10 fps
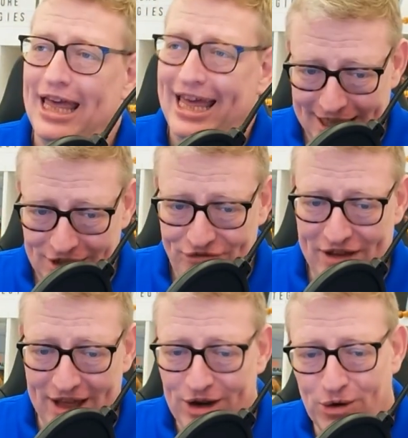is
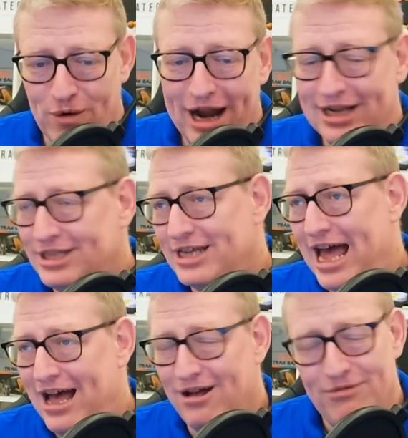failure to
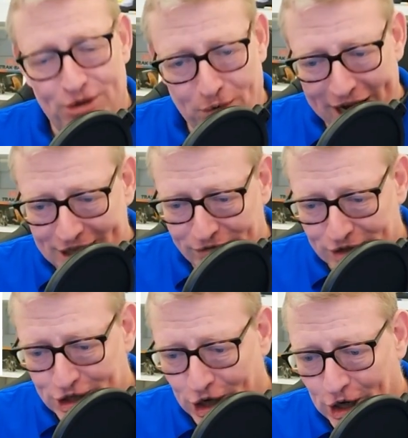reconcile the rates of
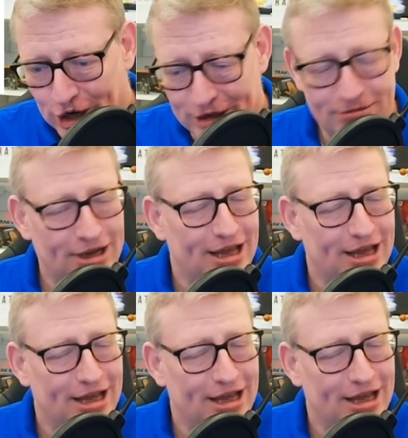return